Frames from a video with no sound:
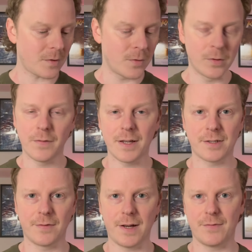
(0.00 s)
all of that
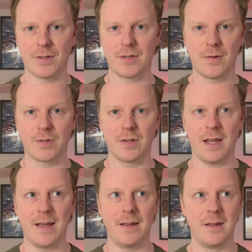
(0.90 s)
stuff I've just told you
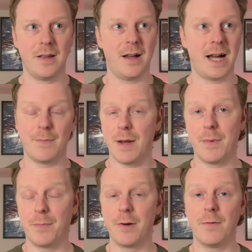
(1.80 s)
there, I might
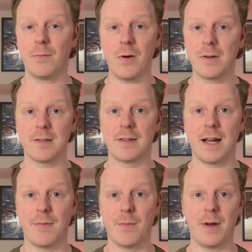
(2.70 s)
be proven wrong in
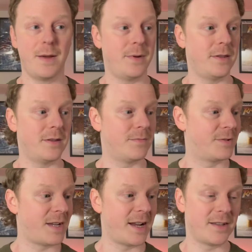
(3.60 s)
time. It might be that
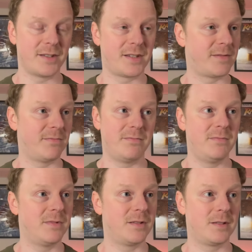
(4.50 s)
science
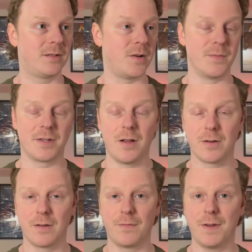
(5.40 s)
comes
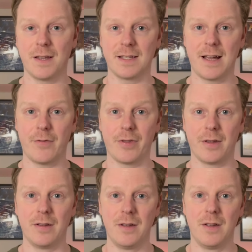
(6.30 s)
along and figures out
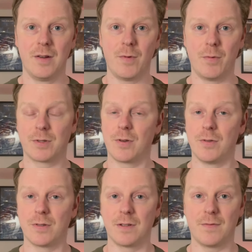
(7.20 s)
that what was
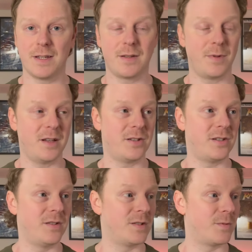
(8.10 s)
causing vestibular
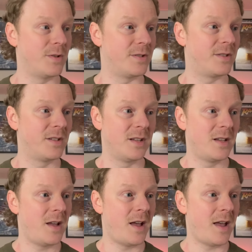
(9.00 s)
issues was
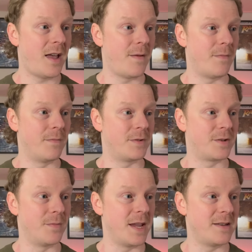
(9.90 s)

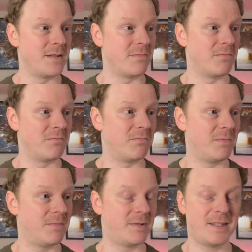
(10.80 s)
some hidden
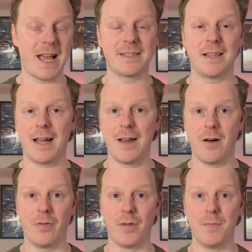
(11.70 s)
satellite
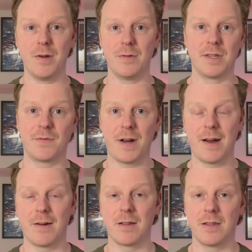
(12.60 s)
on the moon that's
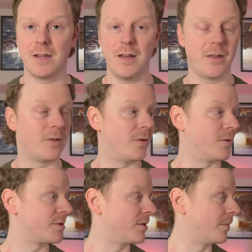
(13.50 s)
firing at the Earth,
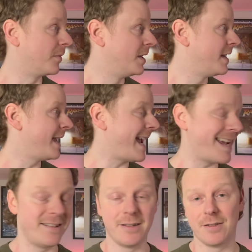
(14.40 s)
or some
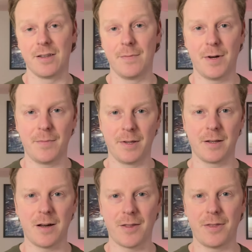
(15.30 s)
aliens at the bottom of the
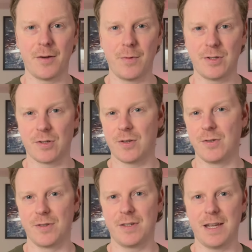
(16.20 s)
garden that we just
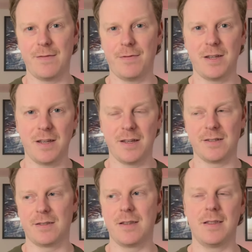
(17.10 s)
couldn't see for
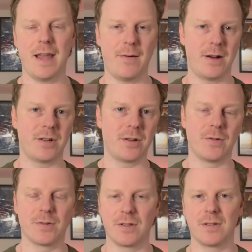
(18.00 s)
years, that they're actually
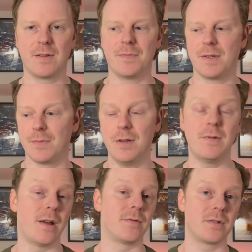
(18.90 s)
causing the symptoms.
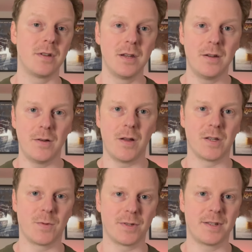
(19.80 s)
Who knows? Who
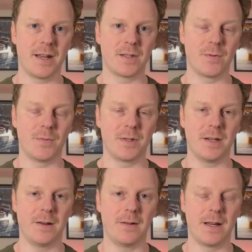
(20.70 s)
knows what science will
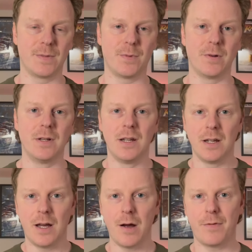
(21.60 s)
materialize? But
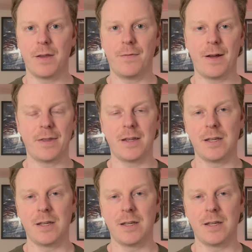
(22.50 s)
hopefully you found that